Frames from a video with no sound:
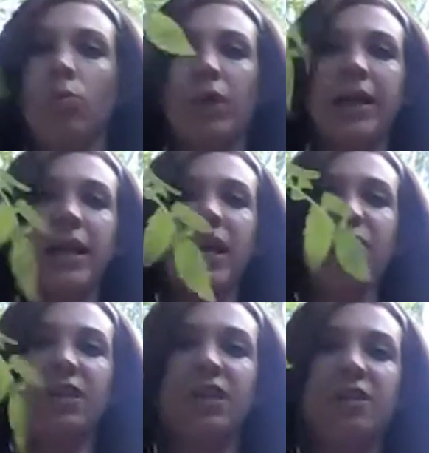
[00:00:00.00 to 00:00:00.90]
What I
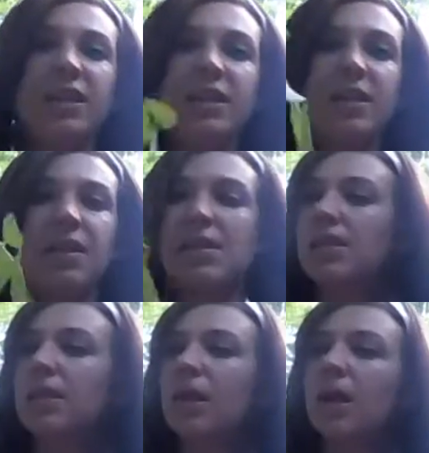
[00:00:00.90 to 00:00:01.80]
have here
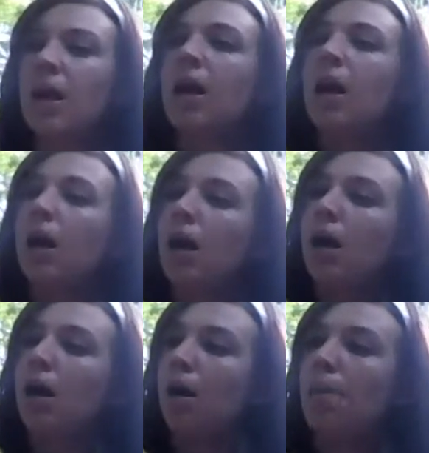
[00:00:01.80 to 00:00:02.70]
is
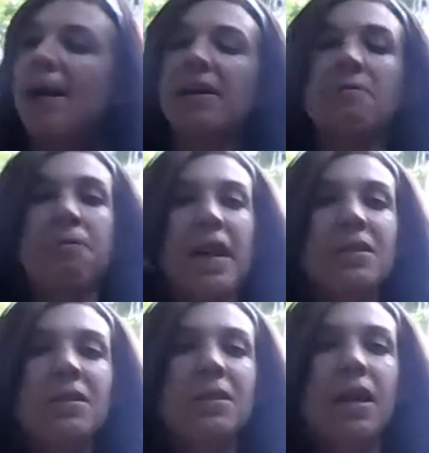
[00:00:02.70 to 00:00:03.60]
I have
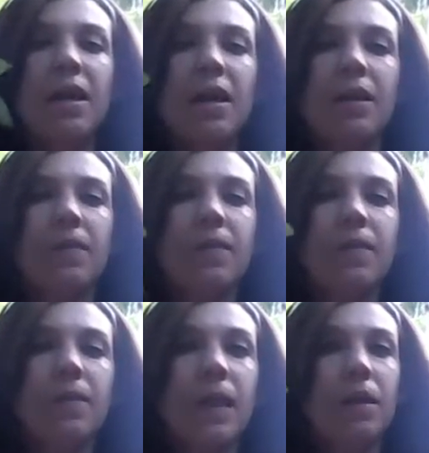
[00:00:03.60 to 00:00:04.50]
rats,
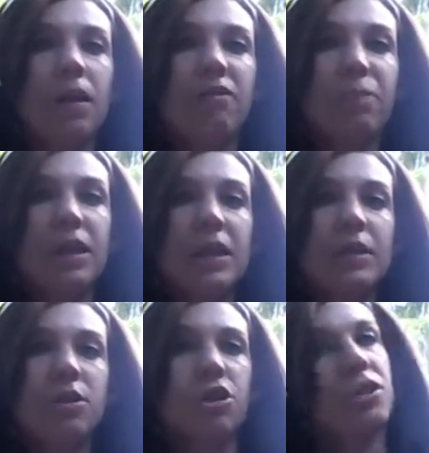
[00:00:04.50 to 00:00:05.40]
and they love
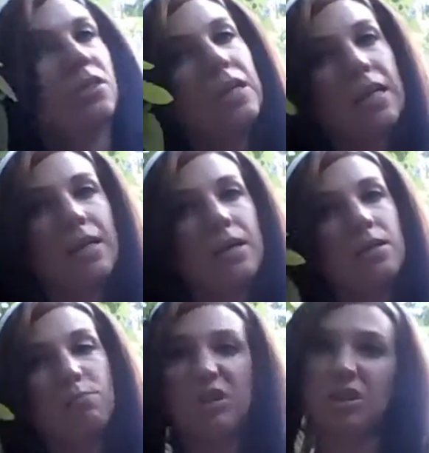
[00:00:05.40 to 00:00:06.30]
peanuts just
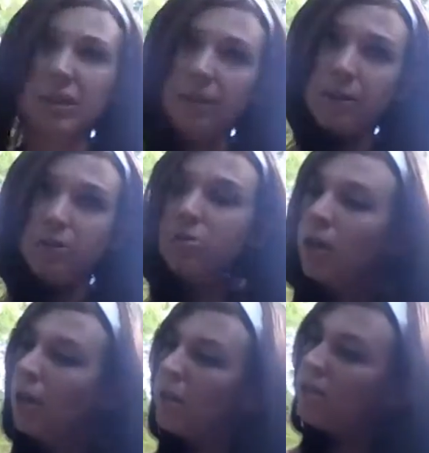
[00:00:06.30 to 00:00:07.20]
as much as I do.
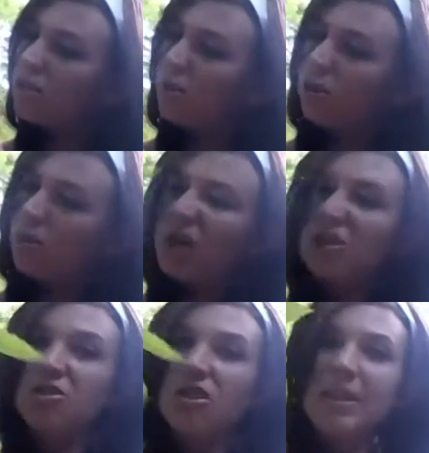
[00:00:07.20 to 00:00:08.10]
So I
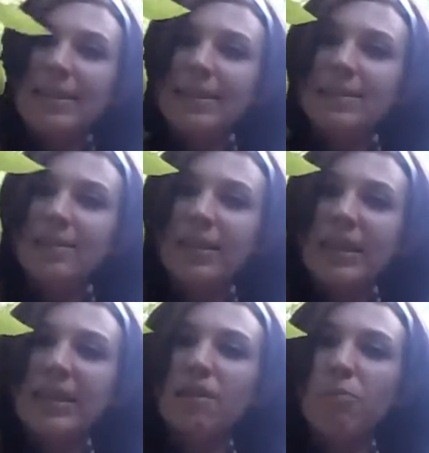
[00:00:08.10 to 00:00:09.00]
usually get these little
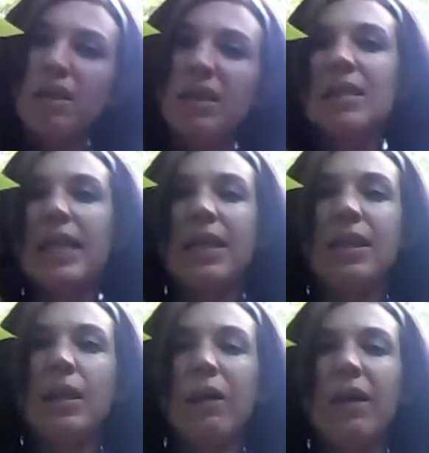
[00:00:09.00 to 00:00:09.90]
things of peanuts, and I
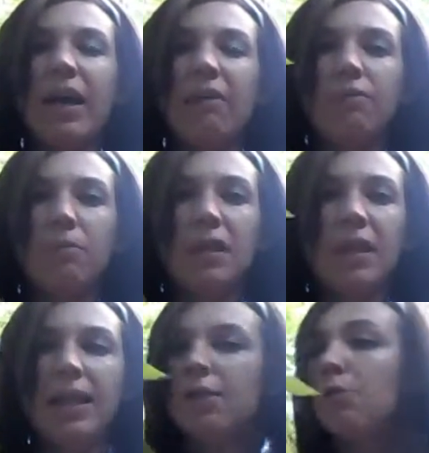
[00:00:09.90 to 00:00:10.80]
eat about half of them,
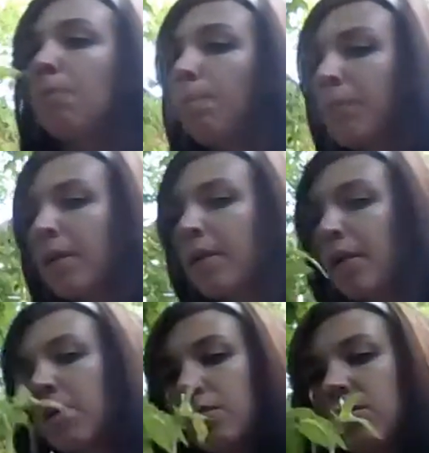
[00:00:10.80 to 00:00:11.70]
and they do.
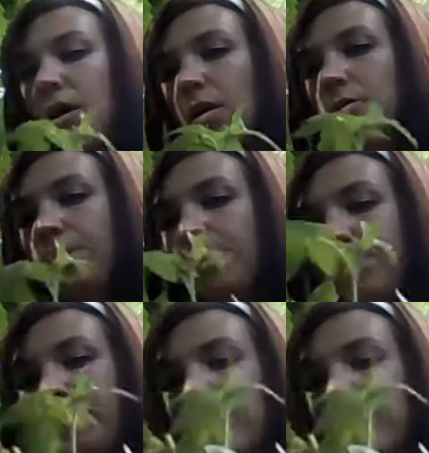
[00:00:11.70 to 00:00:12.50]
So,